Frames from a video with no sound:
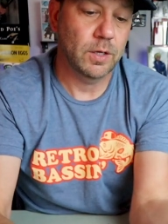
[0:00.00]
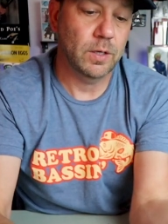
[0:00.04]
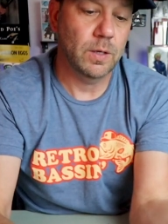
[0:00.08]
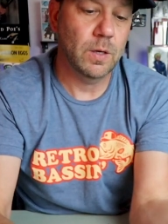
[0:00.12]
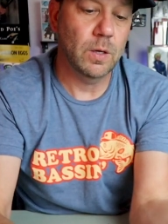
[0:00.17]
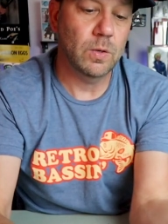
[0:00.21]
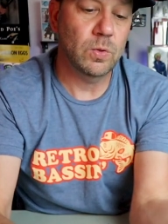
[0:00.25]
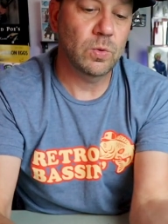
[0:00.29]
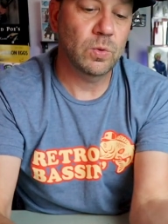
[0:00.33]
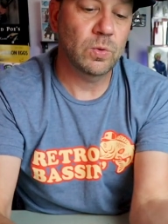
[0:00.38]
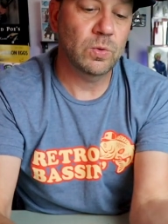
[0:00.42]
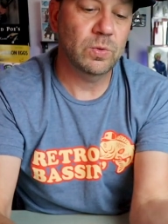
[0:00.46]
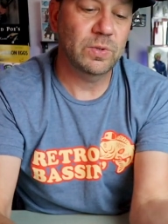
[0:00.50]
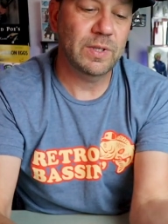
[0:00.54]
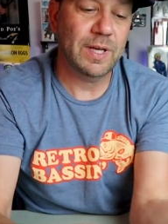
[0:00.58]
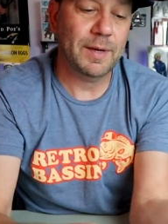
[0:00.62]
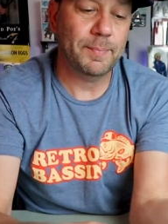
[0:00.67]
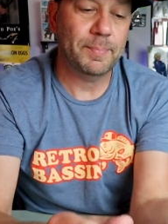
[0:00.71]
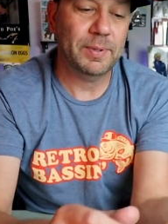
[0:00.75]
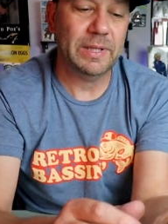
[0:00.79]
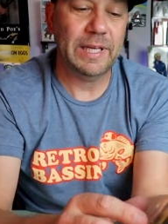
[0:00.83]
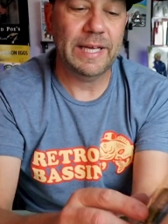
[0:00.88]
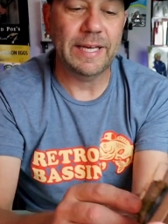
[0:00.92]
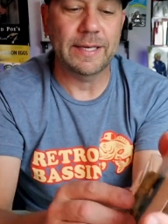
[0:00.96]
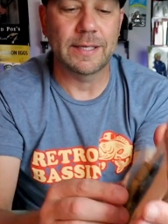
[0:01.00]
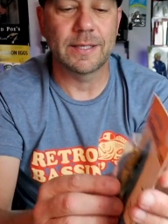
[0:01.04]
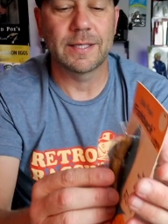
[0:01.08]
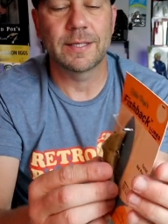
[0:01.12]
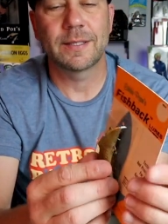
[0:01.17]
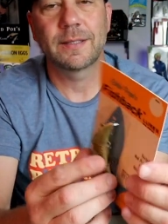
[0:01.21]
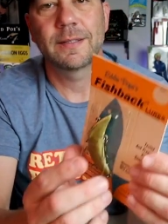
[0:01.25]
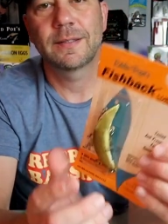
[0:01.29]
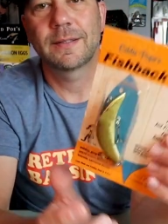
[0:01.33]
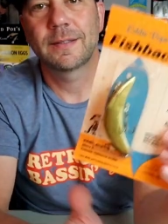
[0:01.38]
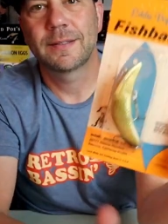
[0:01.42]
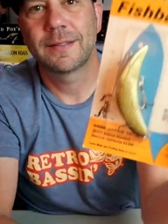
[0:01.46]
Gold plate.
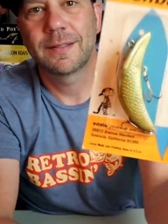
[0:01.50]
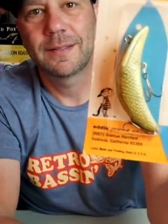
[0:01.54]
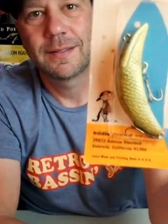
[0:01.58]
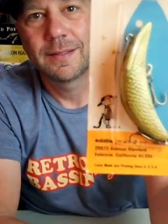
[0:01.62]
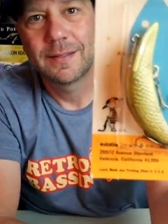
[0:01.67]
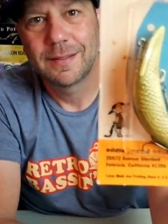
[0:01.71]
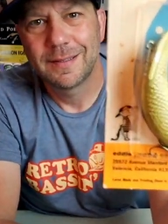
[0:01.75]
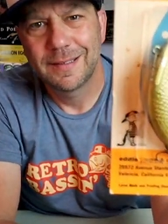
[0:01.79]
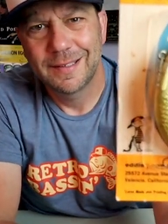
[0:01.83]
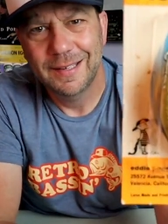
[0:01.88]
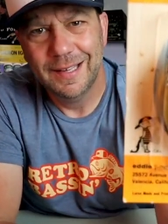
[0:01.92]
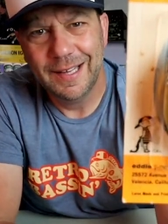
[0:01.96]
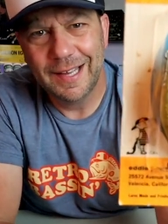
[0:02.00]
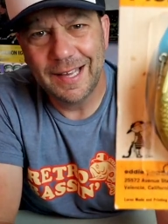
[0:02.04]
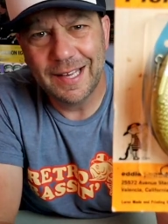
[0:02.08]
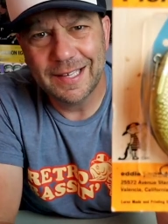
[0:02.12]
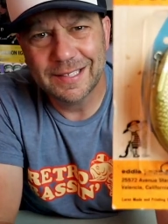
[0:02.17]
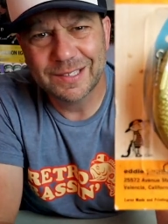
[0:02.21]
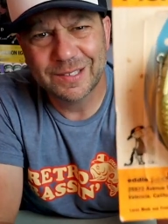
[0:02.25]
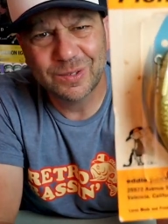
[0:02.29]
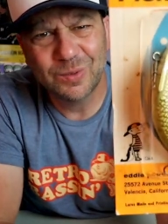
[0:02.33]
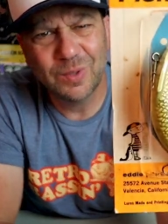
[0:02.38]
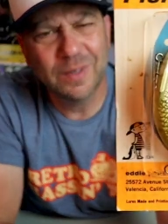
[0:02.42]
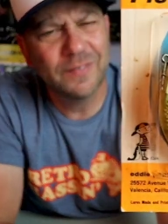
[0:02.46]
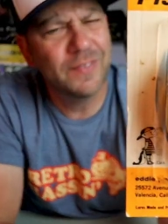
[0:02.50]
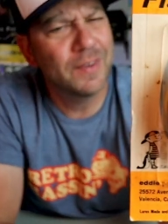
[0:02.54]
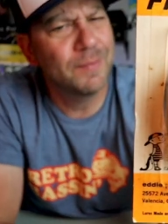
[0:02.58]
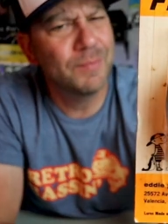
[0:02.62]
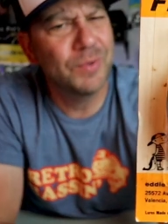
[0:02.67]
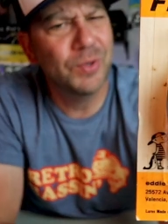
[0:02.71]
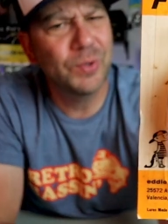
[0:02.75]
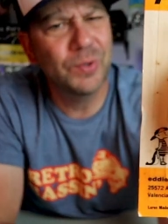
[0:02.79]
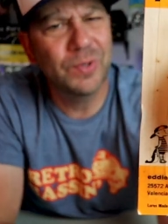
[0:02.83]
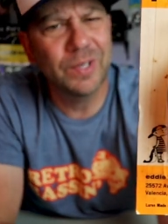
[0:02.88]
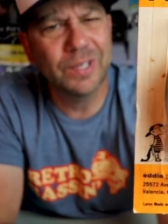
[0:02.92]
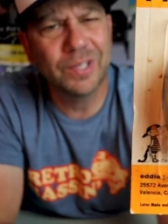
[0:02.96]
Yeah, sort of a
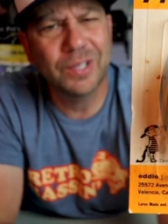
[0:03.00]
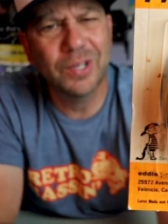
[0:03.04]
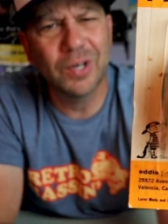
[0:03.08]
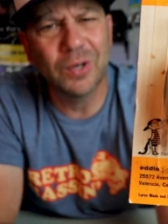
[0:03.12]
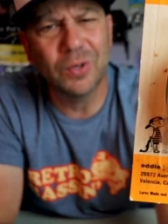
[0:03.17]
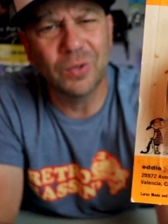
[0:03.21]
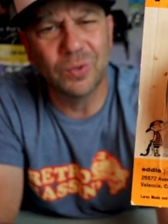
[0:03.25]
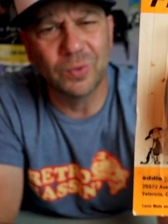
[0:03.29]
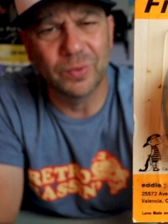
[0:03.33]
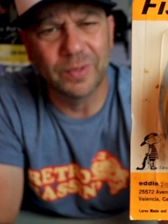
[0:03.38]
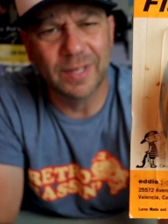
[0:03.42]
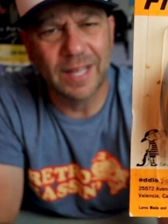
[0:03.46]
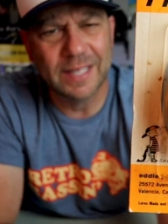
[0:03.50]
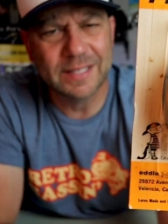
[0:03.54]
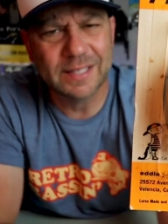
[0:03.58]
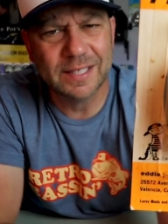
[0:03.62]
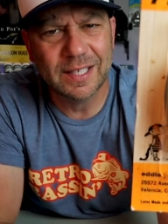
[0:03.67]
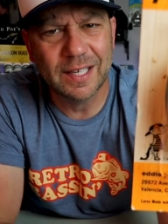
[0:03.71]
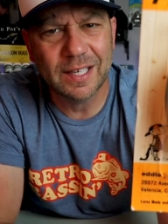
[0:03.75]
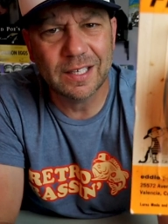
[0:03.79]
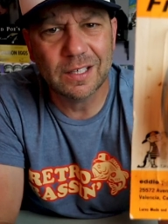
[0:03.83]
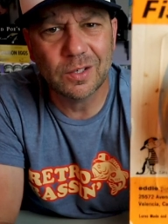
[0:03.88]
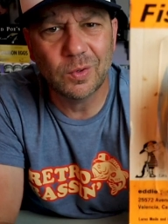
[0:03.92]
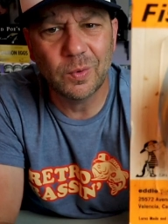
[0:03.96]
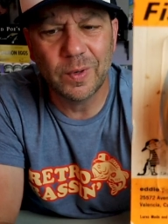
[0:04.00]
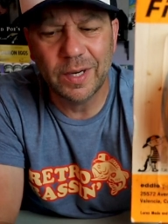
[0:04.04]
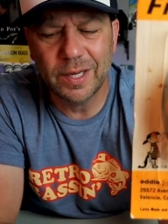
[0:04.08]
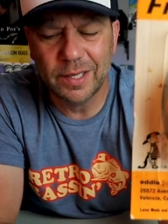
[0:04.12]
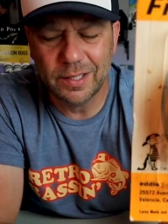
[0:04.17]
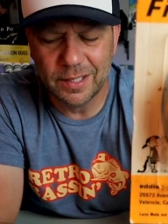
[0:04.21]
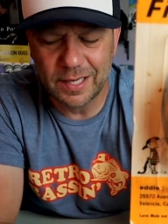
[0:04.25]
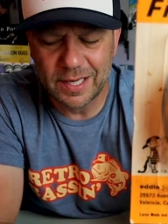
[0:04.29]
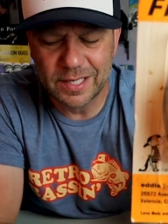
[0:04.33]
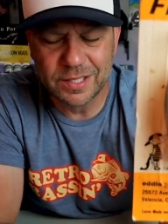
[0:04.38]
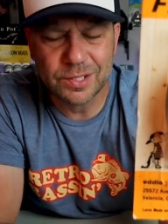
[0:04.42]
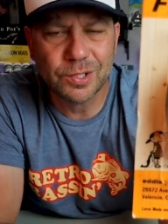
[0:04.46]
muted gold. That's not
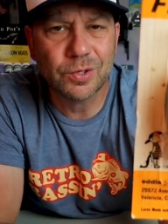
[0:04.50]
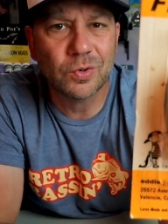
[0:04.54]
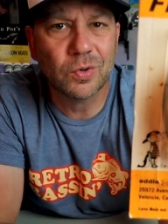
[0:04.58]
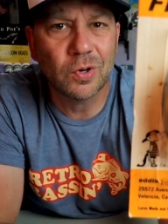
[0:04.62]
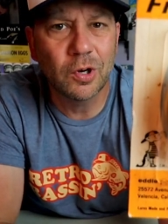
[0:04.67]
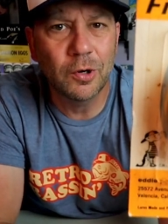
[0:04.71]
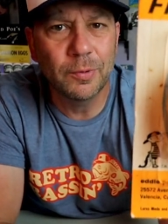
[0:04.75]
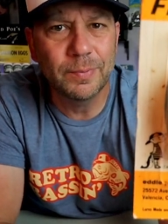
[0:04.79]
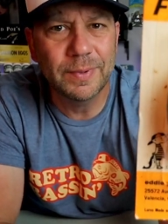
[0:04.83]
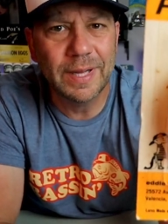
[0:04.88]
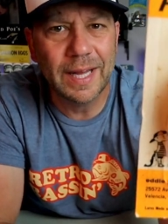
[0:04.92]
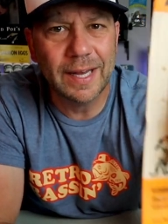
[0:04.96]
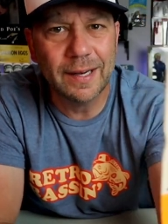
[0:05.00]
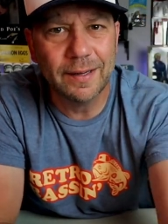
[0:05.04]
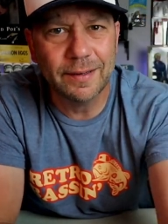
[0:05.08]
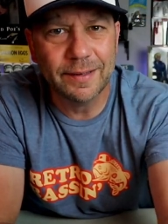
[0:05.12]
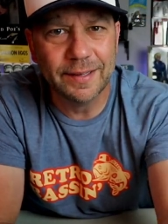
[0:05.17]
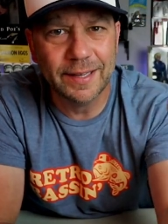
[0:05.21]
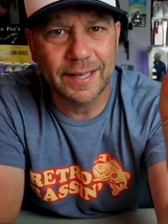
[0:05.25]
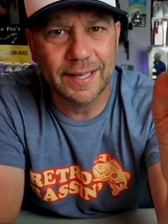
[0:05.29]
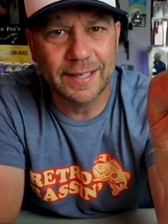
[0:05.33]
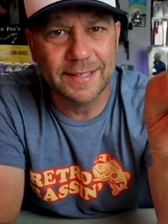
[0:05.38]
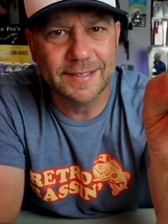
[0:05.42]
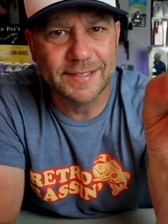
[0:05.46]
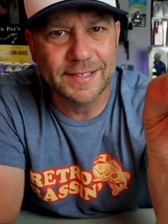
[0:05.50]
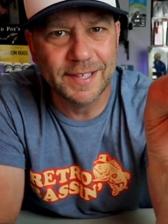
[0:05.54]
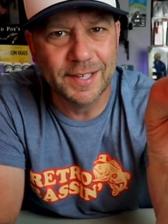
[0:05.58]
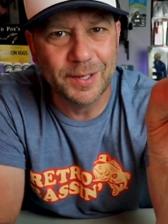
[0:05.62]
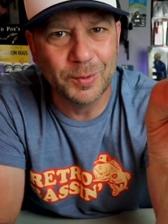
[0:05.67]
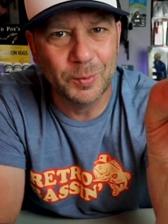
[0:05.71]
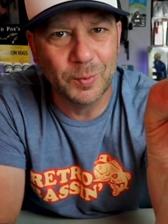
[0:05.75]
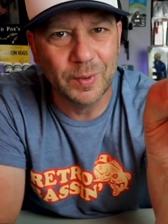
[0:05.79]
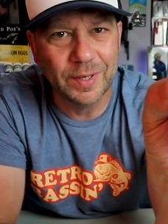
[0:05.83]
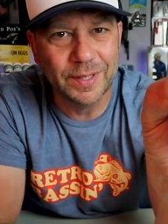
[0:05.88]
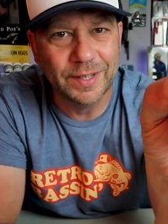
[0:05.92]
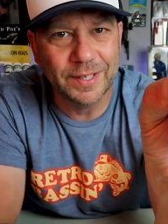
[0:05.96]
quite as chromed out as the
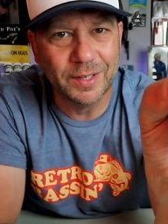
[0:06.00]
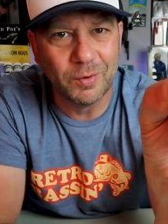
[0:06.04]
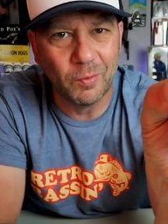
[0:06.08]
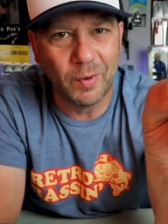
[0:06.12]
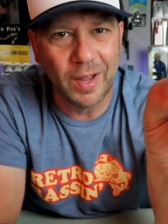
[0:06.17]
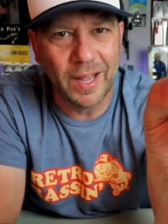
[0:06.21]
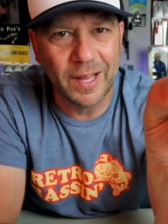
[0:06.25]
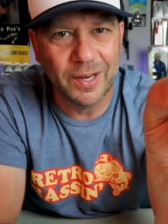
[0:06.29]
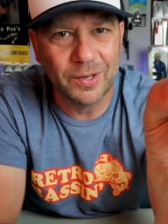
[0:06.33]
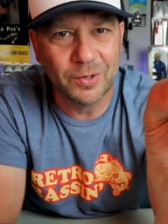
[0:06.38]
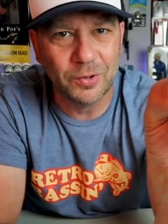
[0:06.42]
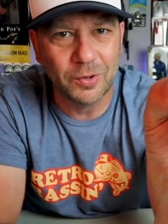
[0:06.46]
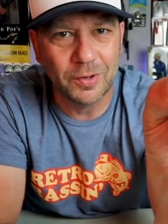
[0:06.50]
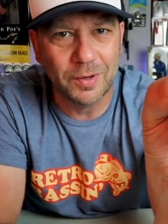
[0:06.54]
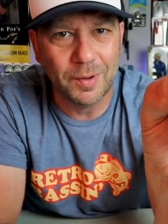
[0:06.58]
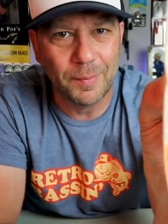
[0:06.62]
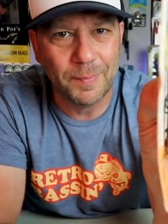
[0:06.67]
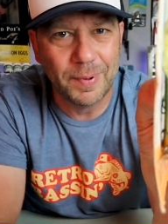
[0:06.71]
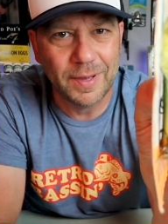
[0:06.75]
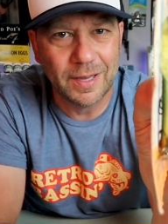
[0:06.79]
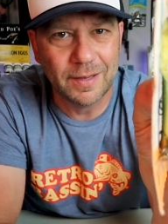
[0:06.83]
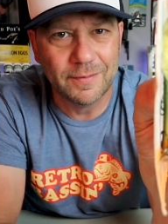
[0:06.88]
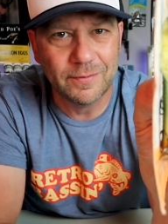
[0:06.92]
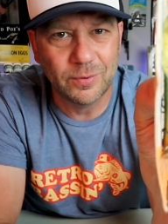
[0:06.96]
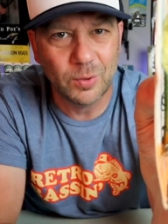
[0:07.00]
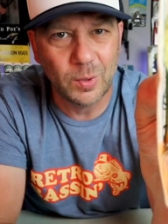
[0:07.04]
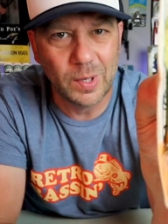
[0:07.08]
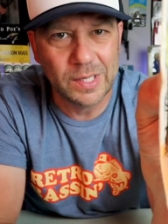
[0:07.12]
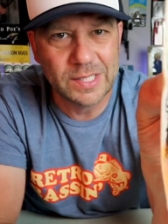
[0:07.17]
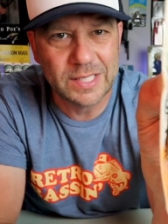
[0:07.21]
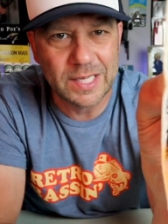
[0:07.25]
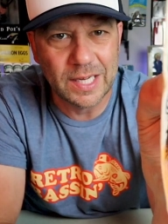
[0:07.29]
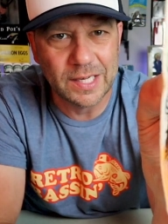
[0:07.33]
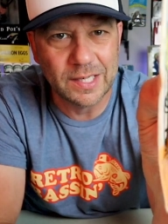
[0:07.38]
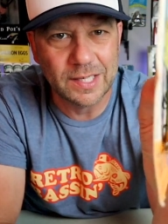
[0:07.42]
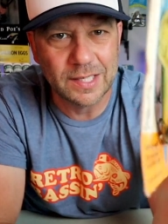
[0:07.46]
one that Randall Pink
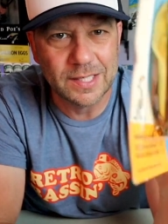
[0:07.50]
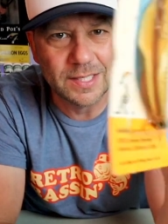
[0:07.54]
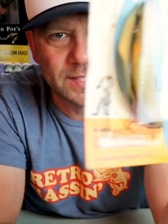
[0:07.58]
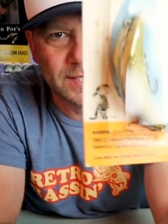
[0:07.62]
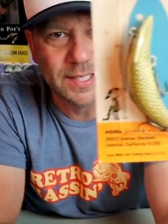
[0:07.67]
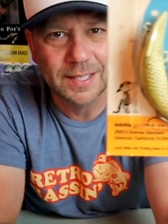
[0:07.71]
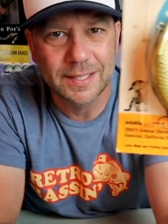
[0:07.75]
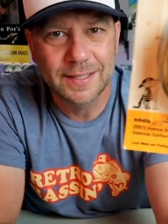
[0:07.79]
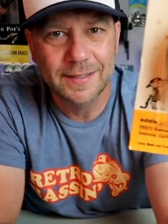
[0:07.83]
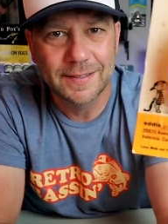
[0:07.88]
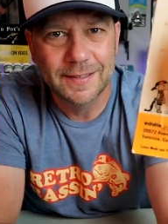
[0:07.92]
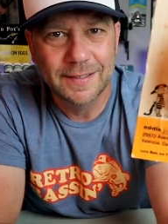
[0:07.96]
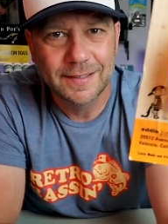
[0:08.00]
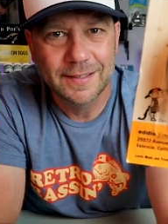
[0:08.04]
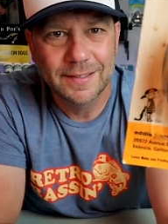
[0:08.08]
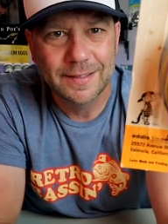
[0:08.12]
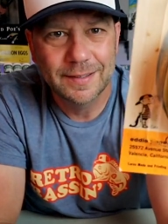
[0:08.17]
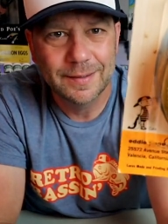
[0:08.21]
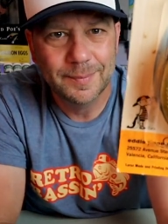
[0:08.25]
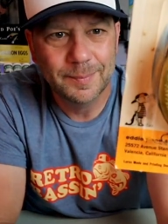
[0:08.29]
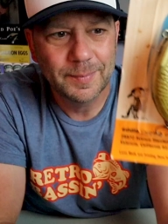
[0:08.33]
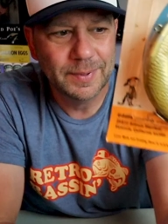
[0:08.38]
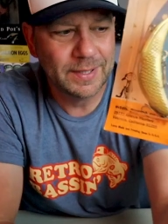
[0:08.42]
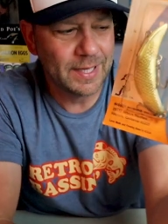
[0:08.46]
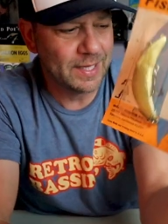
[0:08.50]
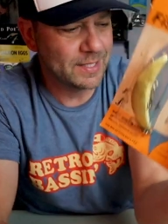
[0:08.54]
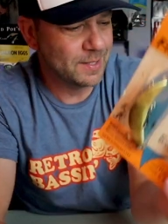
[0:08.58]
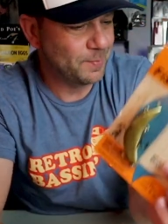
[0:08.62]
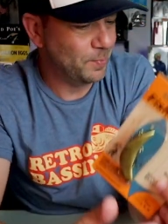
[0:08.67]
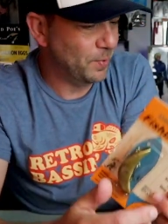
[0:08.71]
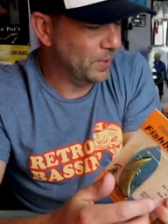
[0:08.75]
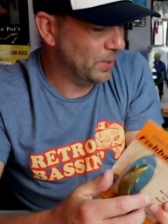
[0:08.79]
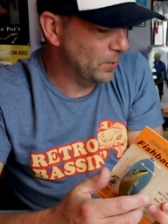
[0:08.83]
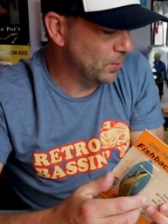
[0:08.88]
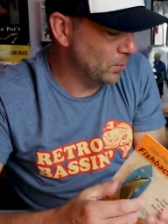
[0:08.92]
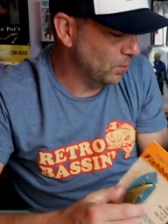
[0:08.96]
Floyd sent us. But that's a
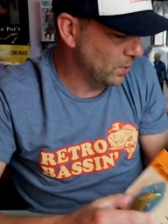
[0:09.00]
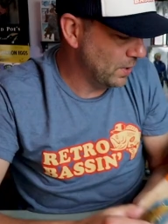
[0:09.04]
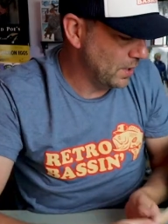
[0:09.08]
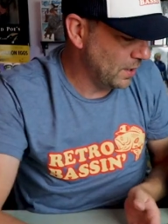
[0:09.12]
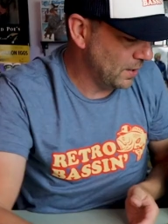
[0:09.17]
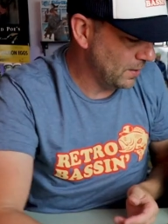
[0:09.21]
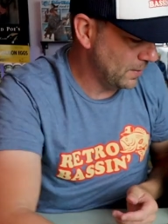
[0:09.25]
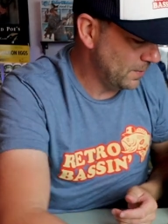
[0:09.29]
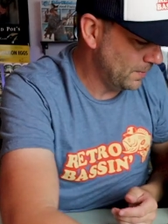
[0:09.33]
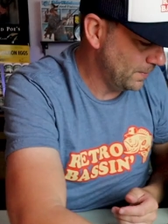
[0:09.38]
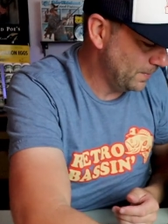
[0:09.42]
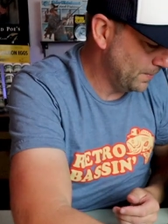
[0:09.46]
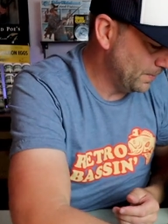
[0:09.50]
pretty cool color.